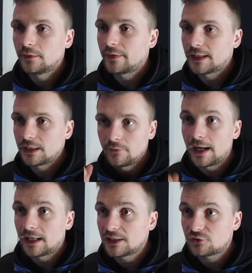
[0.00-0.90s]
and thinking,
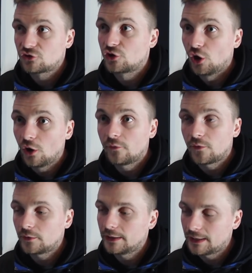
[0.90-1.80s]
right, let's just go
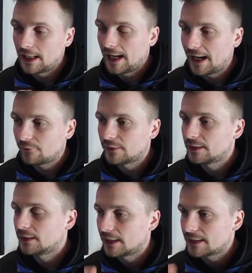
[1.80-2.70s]
for it and like have
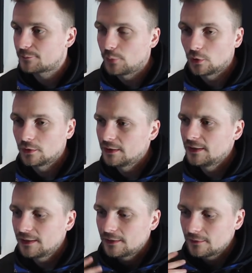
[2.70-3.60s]
it and let's. But
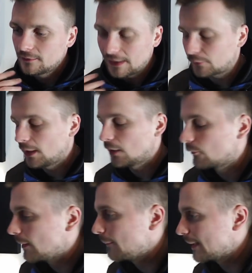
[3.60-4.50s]
that's what I love
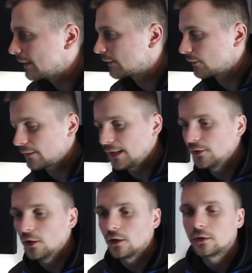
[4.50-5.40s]
about Bielsa. It's like,
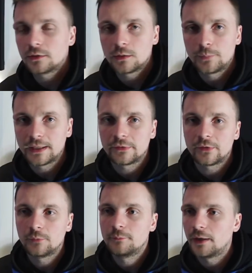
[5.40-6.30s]
no, you beat us
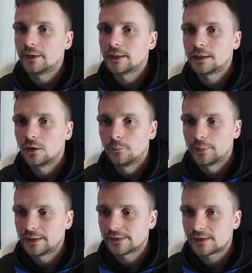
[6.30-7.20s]
on merit. You don't
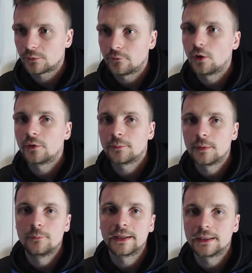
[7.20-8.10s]
beat us because we've already
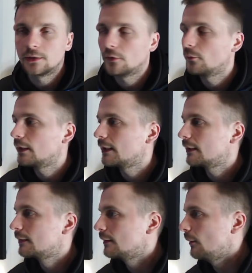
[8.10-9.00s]
been beaten on the
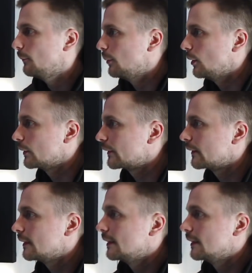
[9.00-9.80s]
way on bus.